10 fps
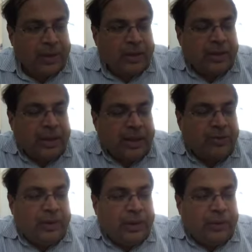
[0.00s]

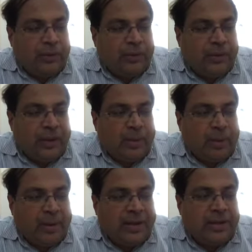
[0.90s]
Next week, you'll see the
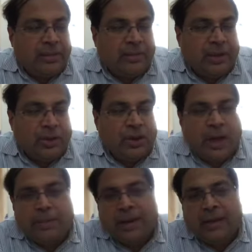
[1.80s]
momentum, the
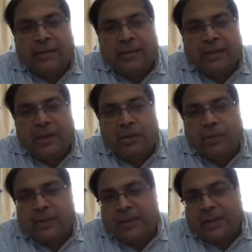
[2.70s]
sharp rises that you
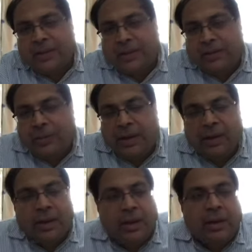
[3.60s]
are seeing this week
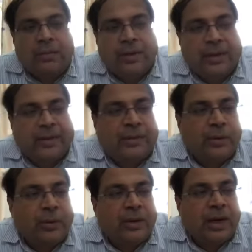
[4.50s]
will
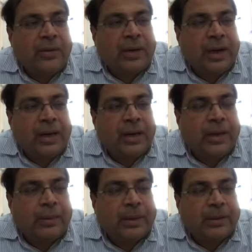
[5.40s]
slow down a
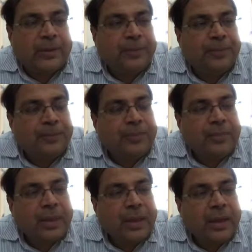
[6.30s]
little bit.
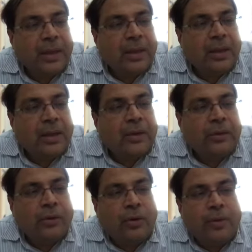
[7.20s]

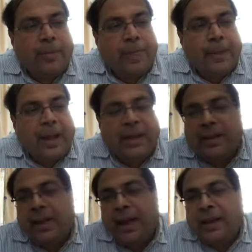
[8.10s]
So,
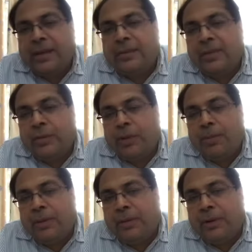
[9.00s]
and this is going to
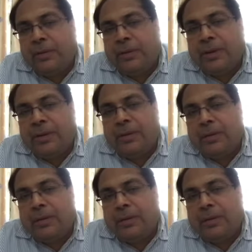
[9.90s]
be one of the